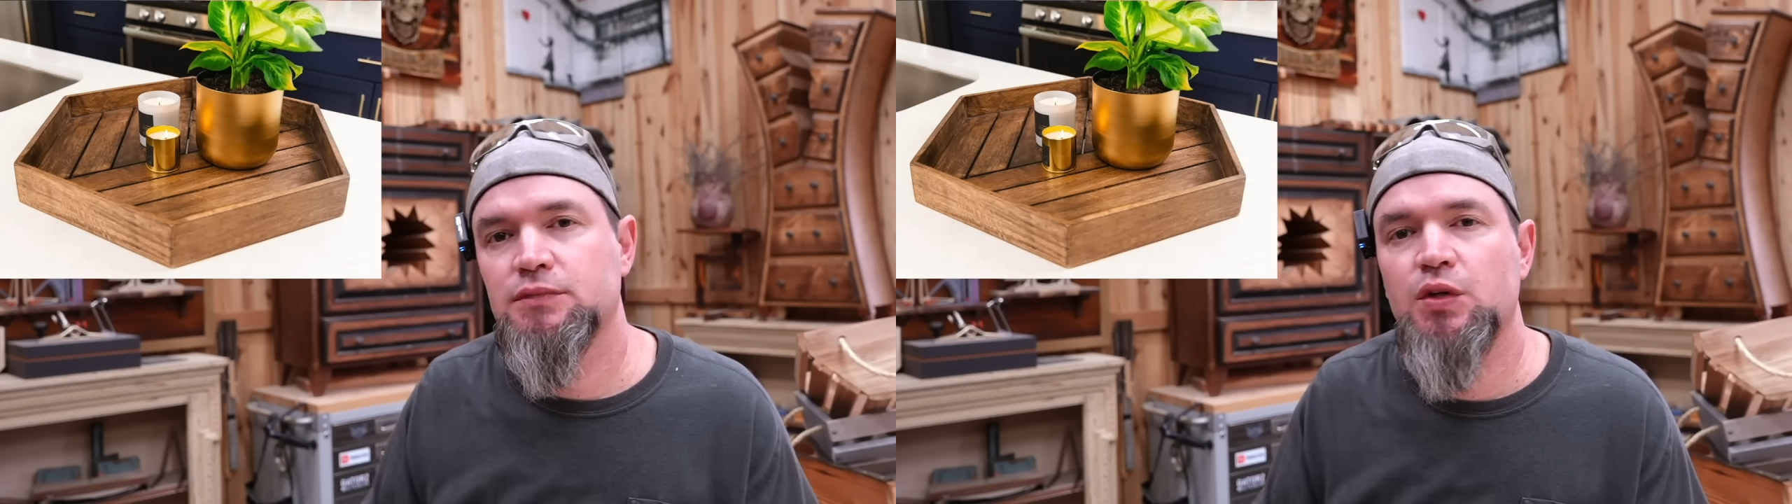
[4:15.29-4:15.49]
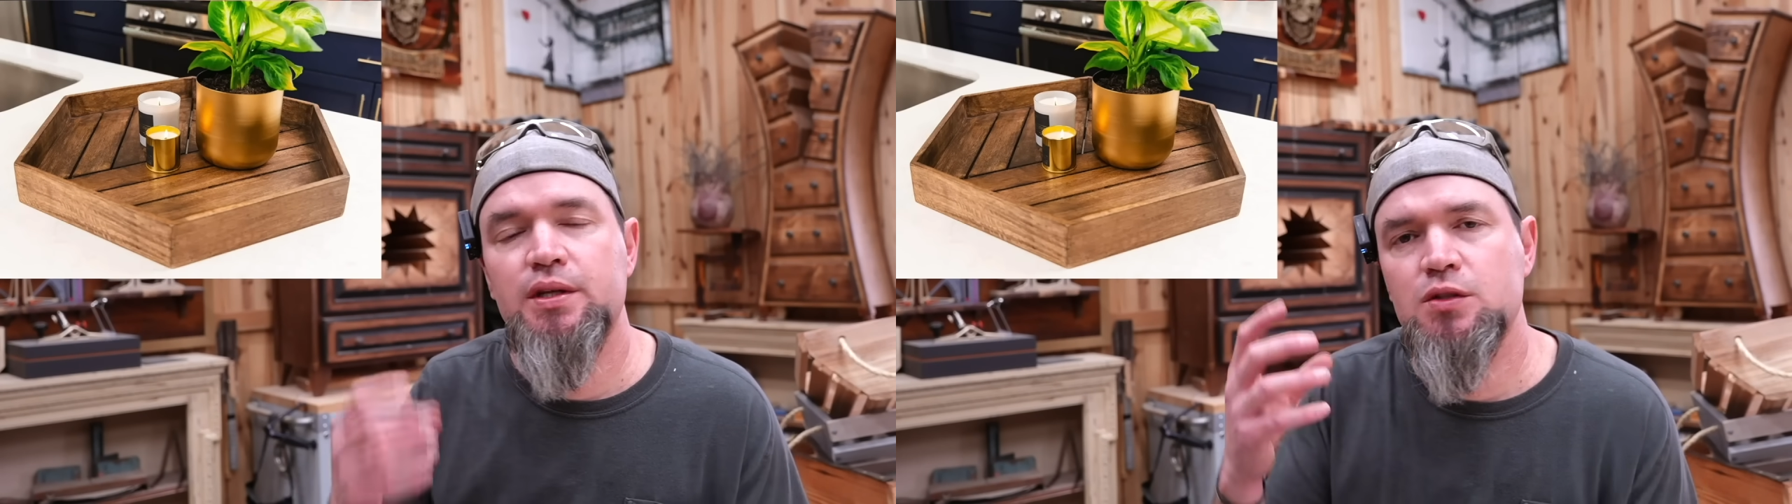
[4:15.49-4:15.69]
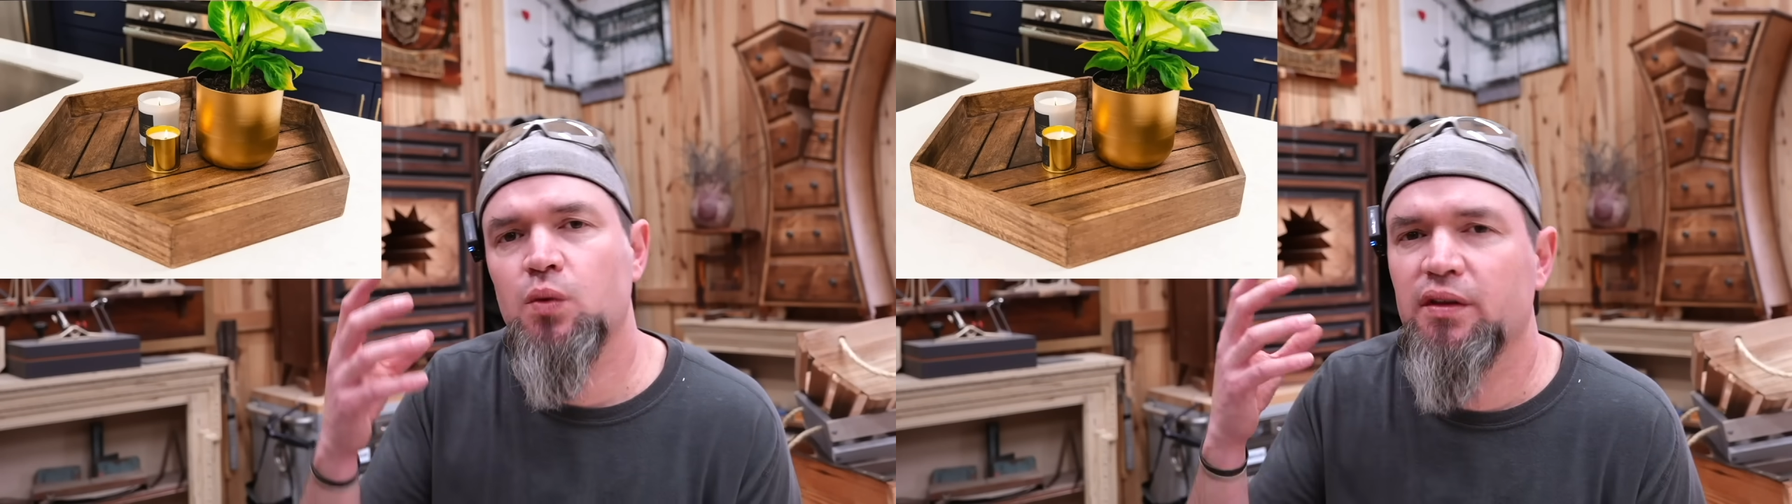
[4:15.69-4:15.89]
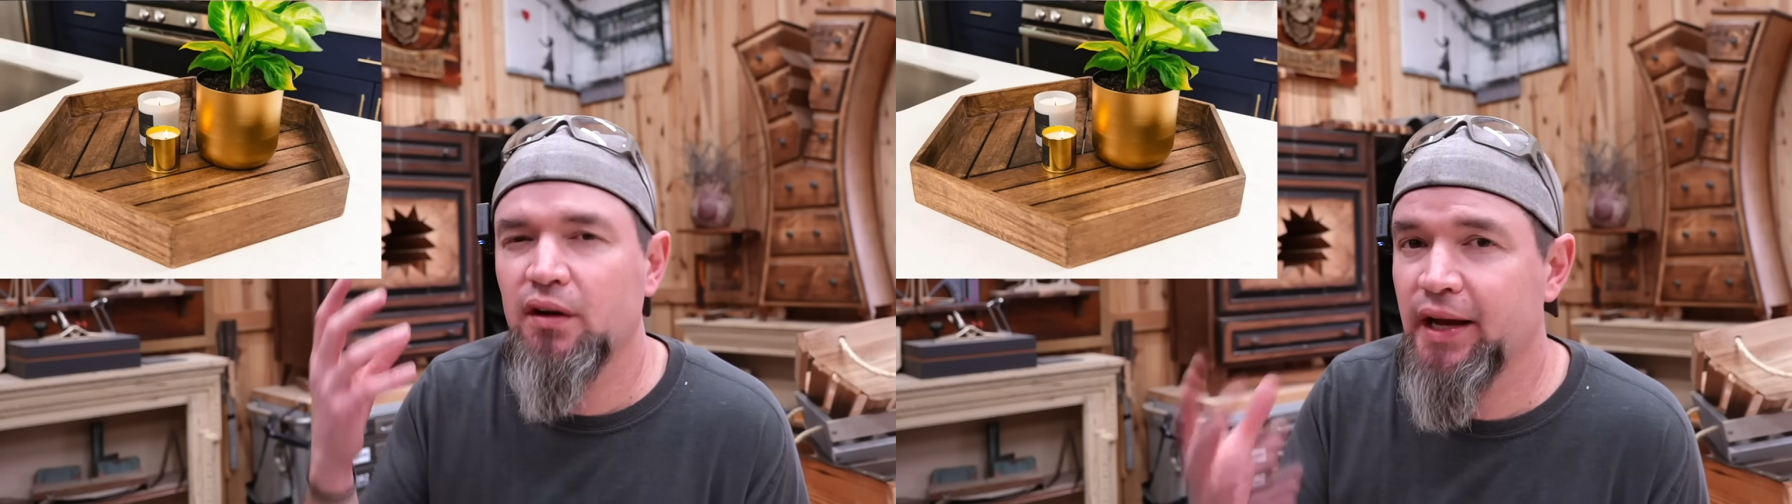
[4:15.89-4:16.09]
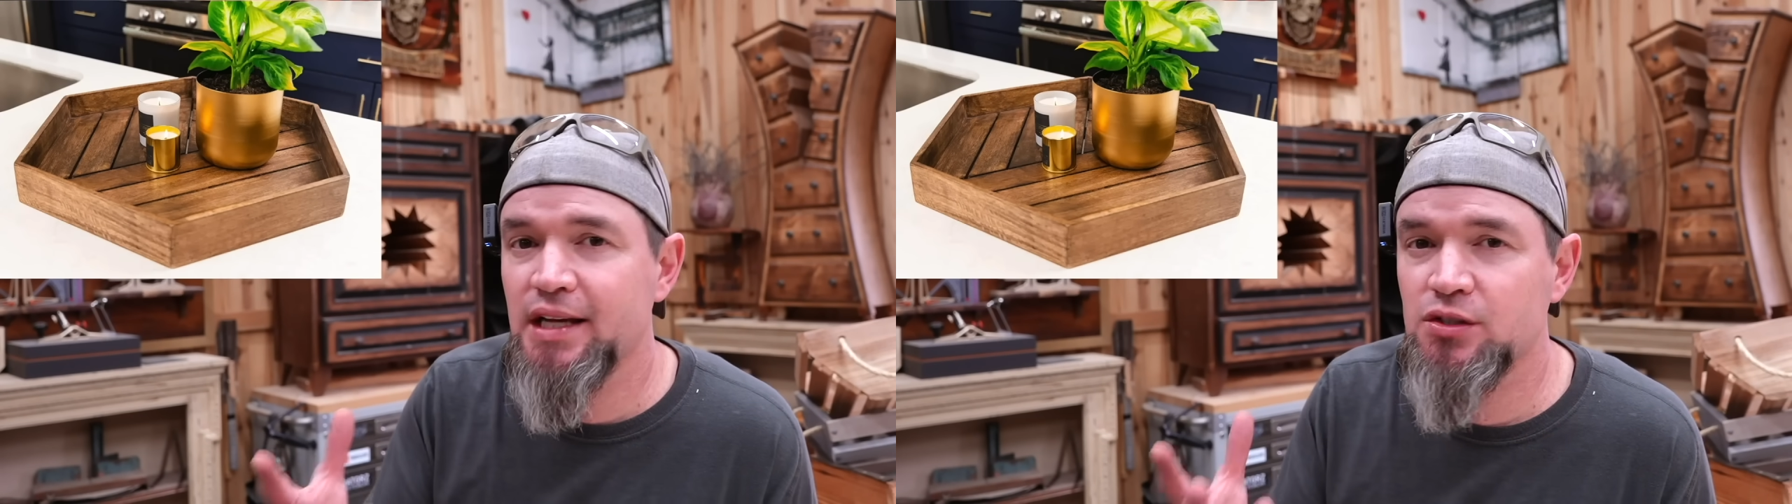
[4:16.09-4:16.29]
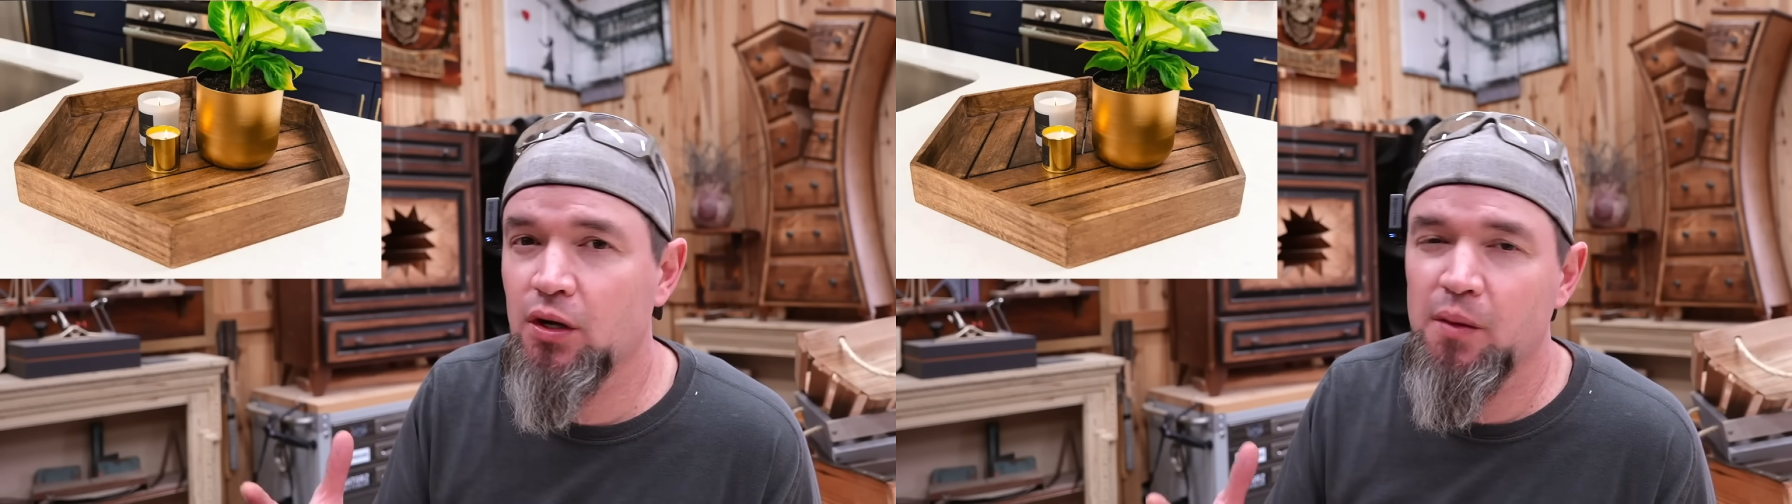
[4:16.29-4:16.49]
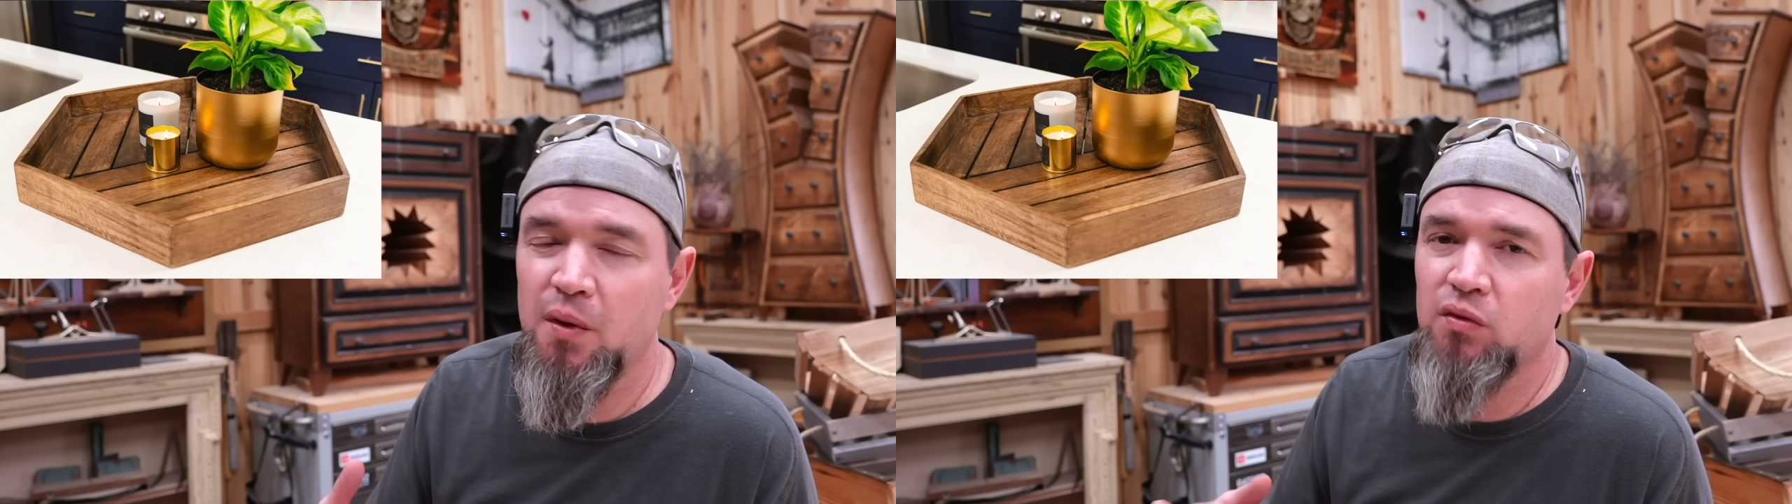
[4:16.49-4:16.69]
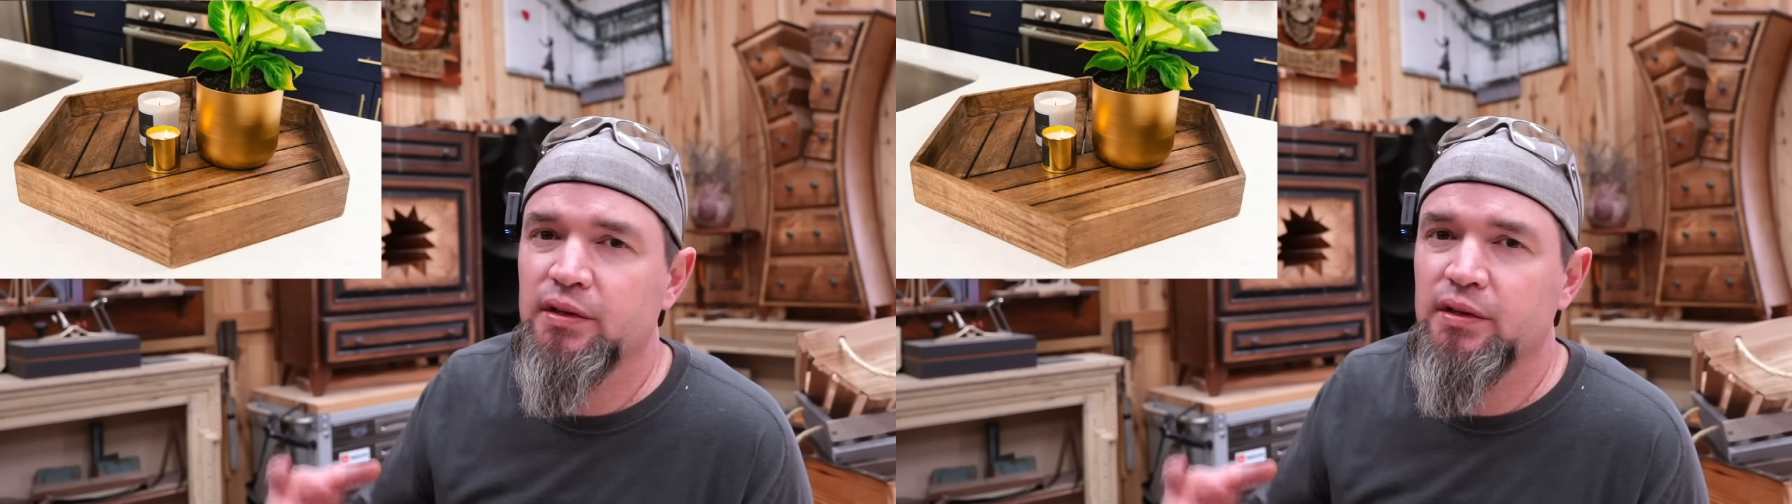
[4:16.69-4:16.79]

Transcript: So this is where their guests will come over.